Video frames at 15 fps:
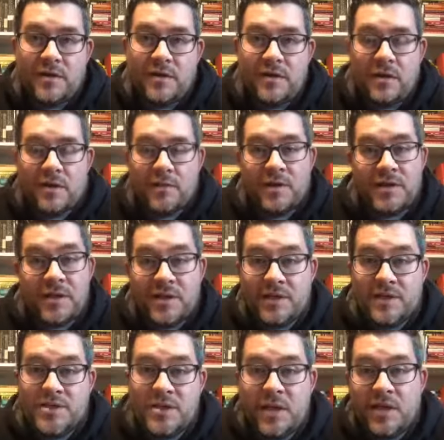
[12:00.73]
and
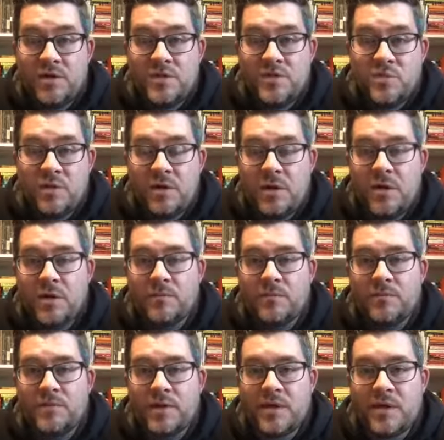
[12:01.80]
needed change will
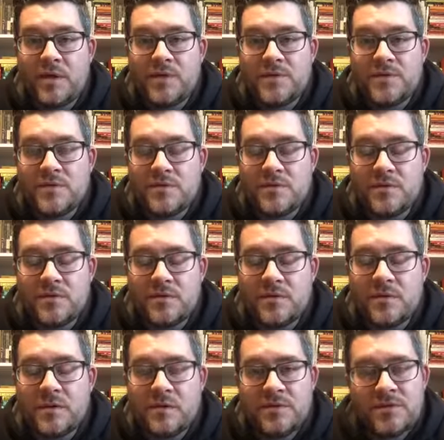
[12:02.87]
come, because
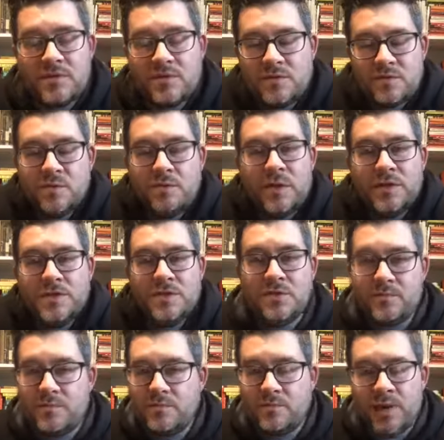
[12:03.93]
there's too much
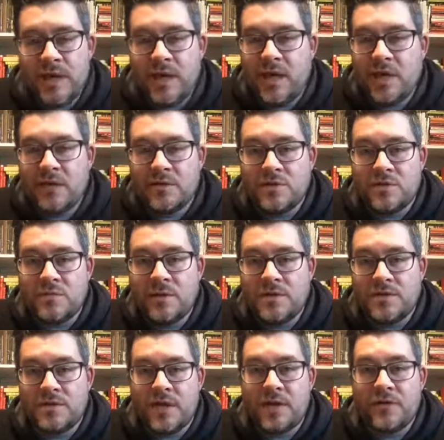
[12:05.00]
pain and too
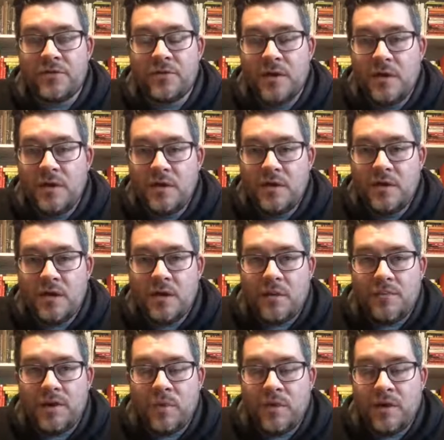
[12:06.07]
much death
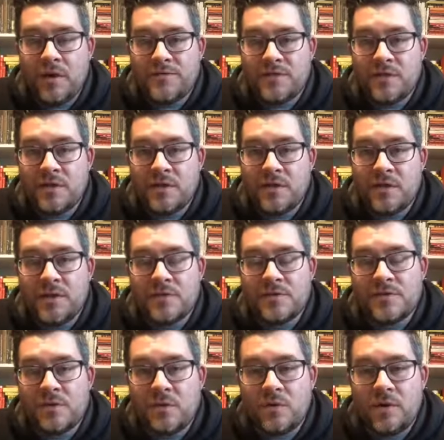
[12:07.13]
that we have seen. And
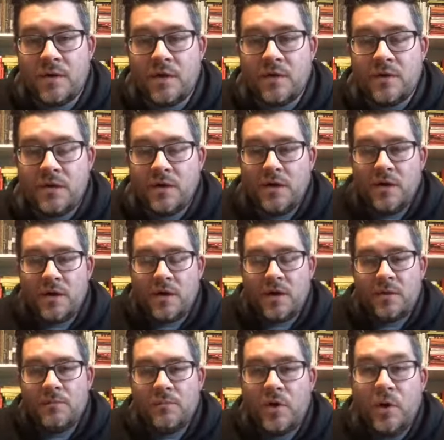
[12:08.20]
so we
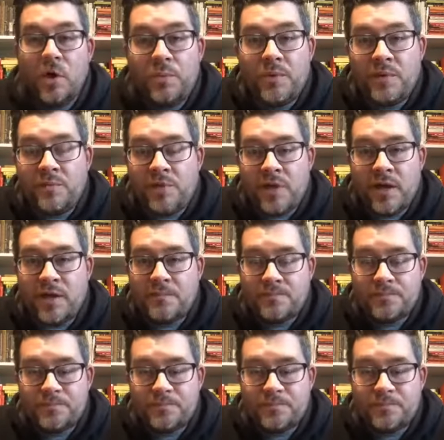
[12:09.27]
hope and pray